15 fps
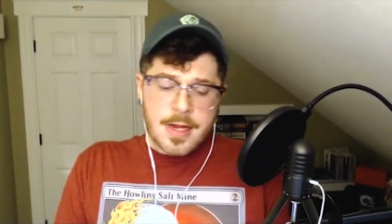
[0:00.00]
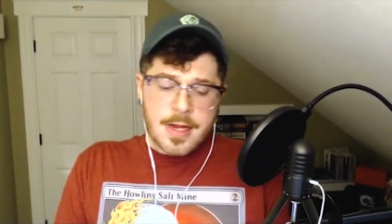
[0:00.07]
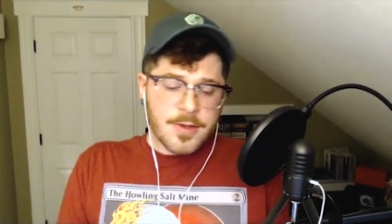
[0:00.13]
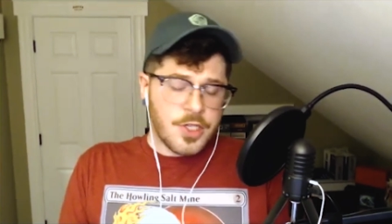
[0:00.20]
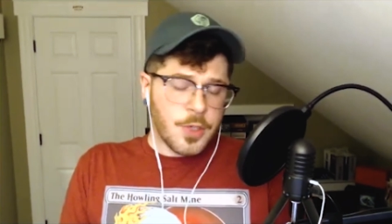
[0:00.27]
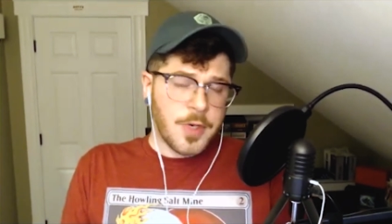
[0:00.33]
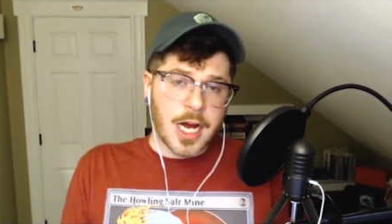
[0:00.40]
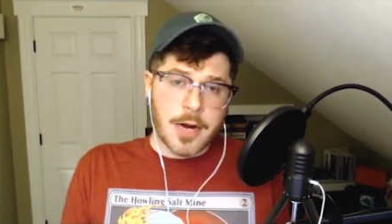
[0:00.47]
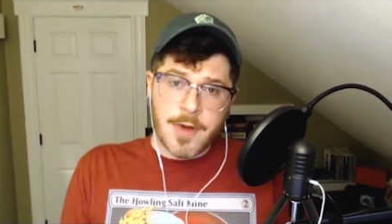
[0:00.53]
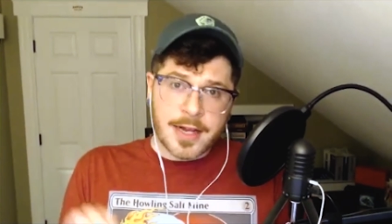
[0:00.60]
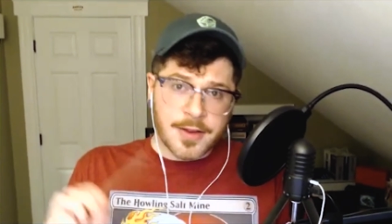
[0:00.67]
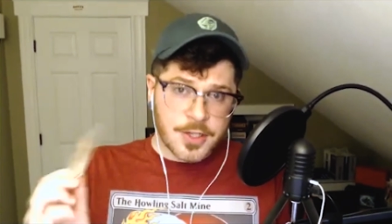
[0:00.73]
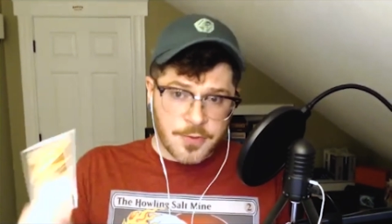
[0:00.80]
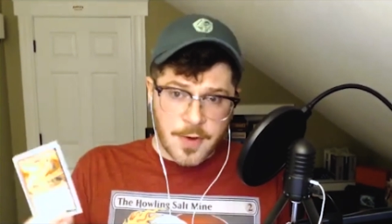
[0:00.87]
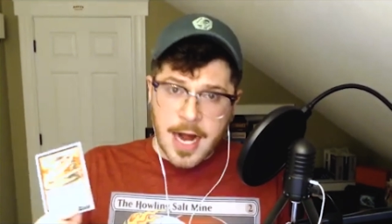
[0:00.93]
So we got
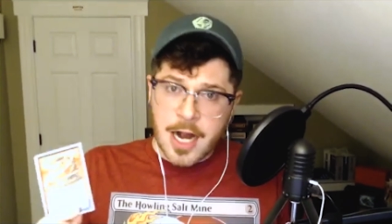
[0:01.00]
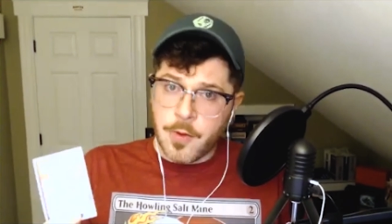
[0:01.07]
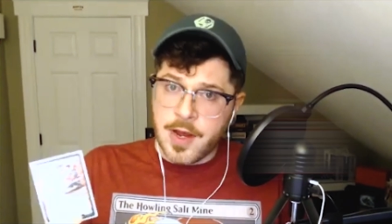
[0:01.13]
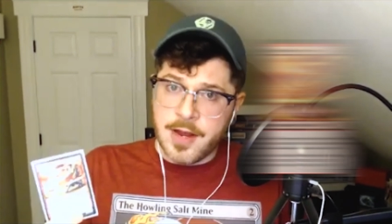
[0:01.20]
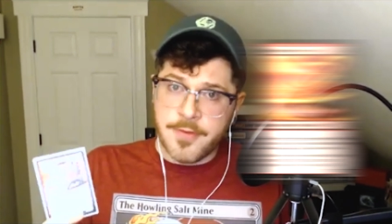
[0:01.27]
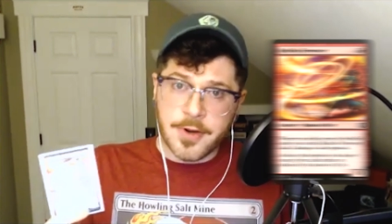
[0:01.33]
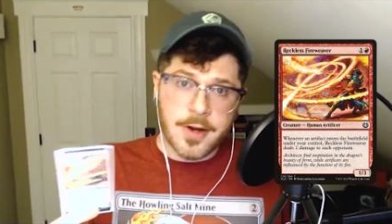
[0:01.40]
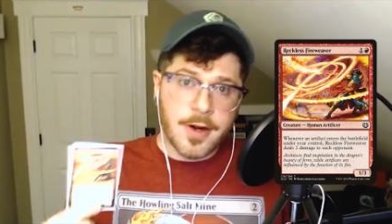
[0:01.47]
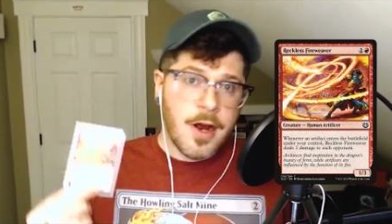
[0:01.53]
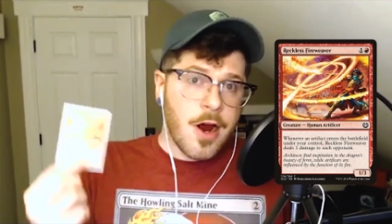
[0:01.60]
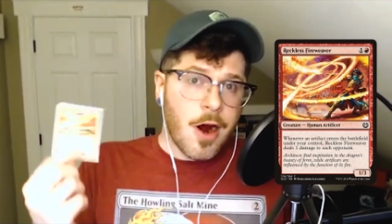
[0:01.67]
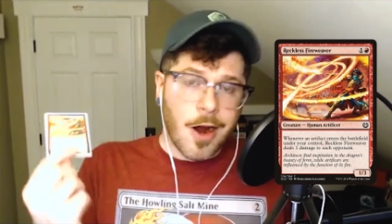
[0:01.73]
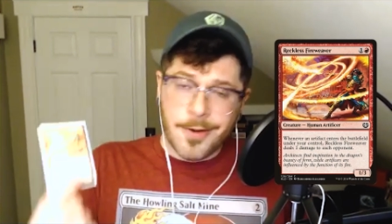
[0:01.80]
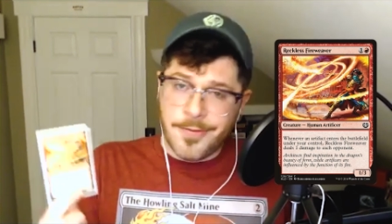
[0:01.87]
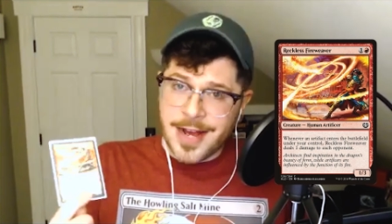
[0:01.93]
Reckless Fireweaver.
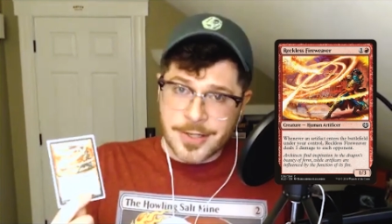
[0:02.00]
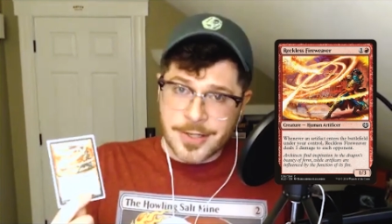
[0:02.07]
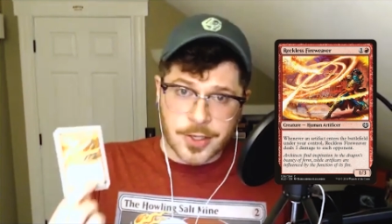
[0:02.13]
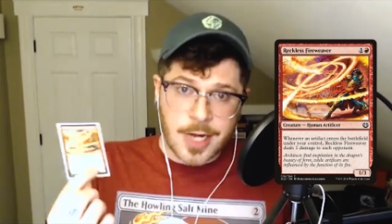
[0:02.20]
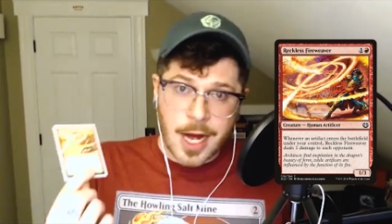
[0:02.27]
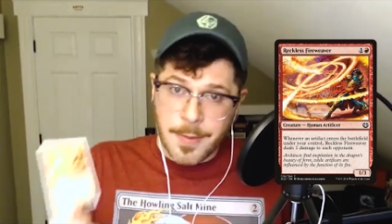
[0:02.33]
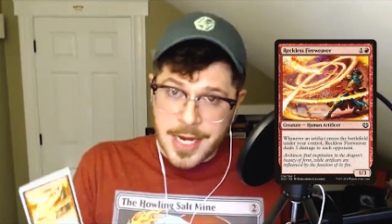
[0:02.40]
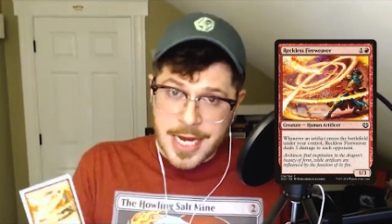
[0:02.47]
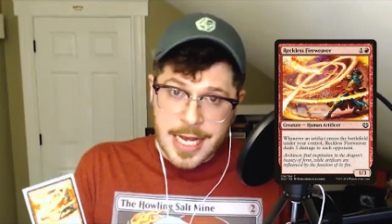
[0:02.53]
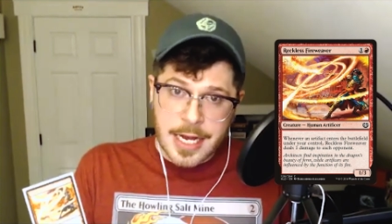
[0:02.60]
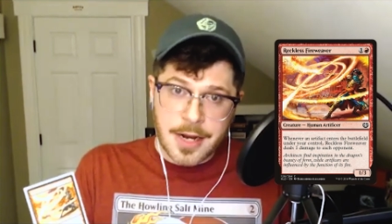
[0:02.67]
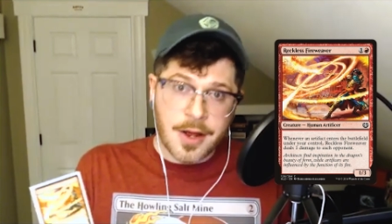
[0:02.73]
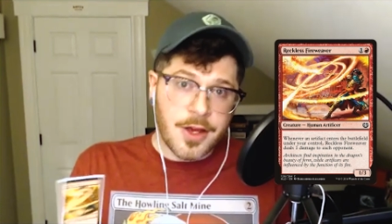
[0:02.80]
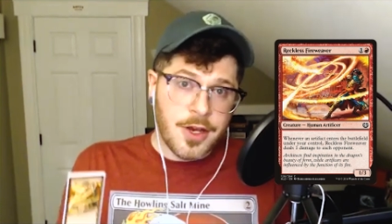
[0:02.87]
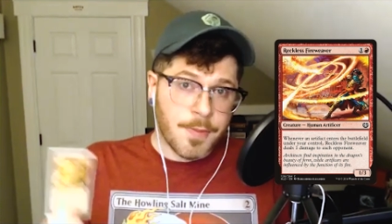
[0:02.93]
Artifacts are coming
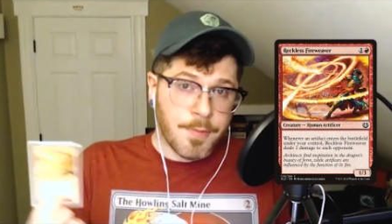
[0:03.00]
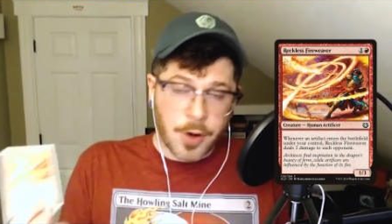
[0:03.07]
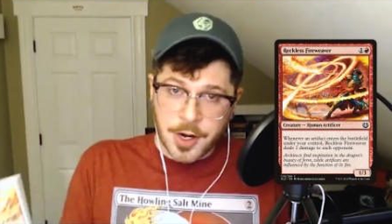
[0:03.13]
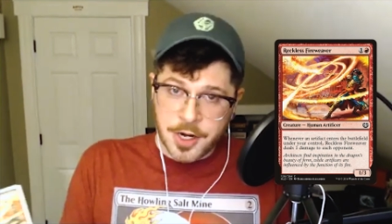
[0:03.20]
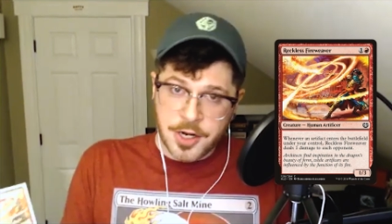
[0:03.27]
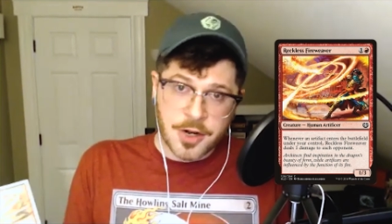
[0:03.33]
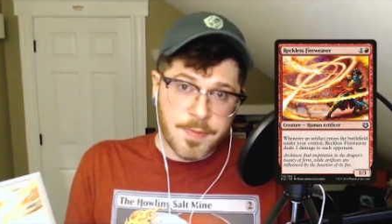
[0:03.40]
in. You're burning your